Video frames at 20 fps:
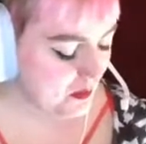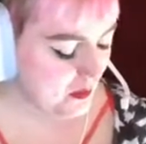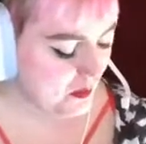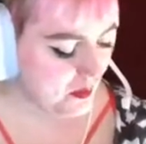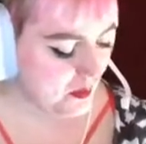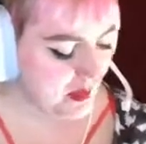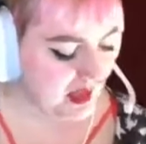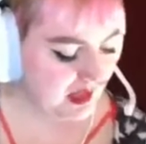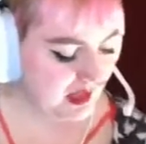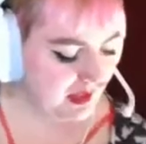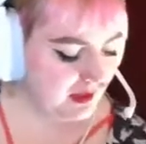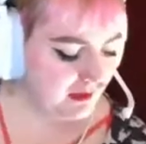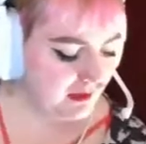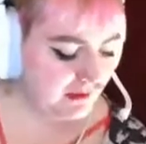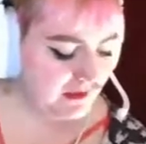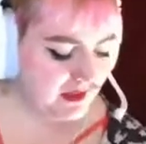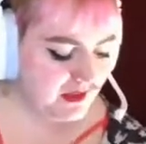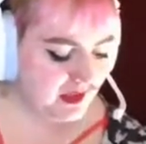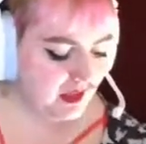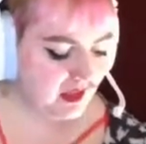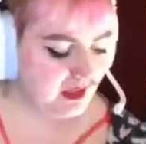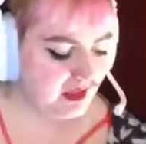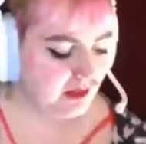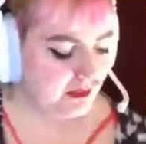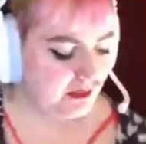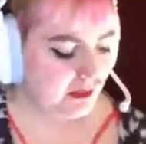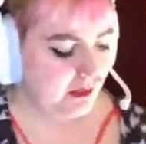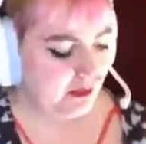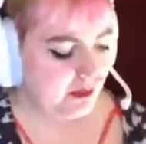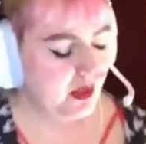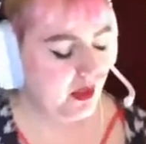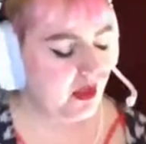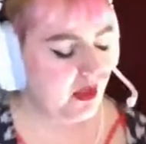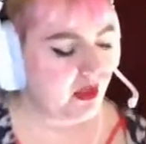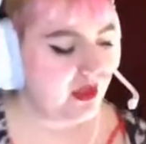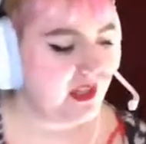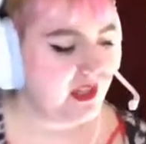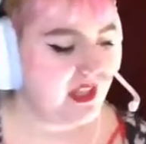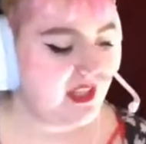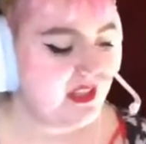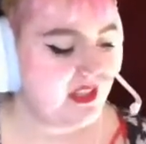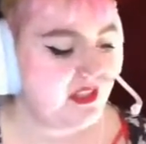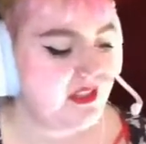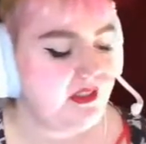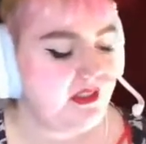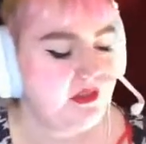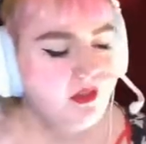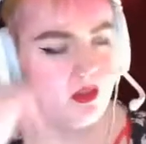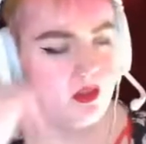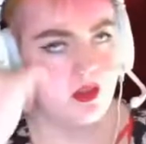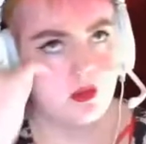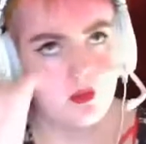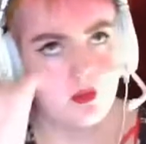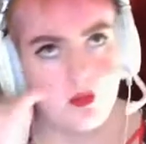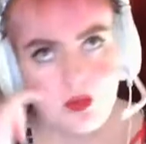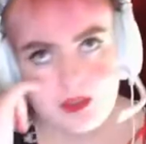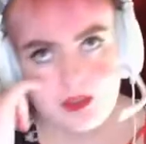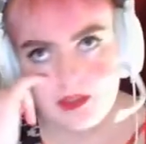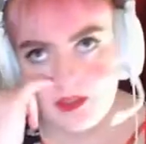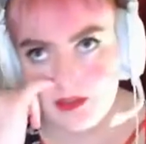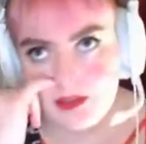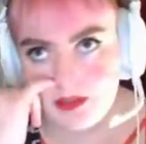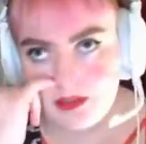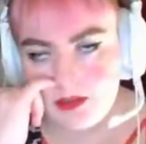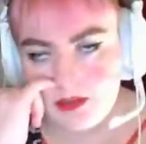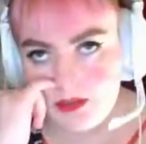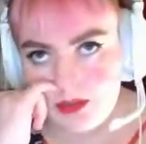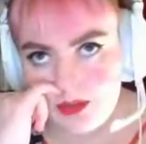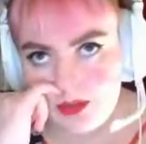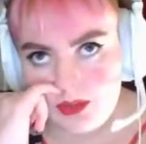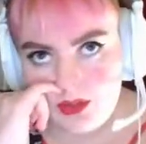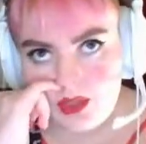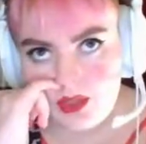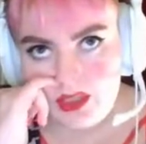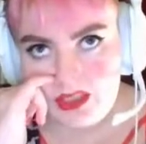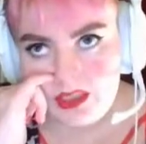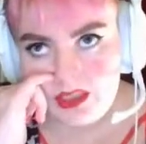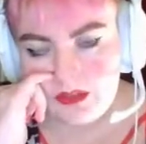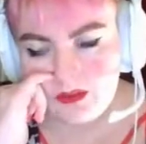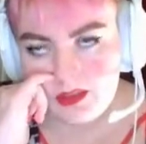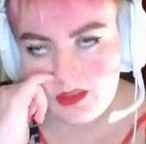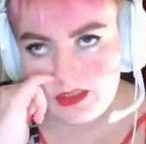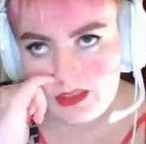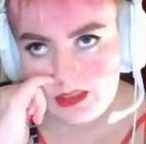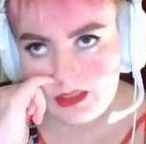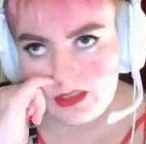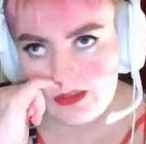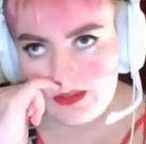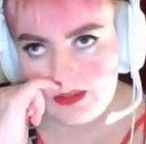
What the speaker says: Many of the other parties want to have they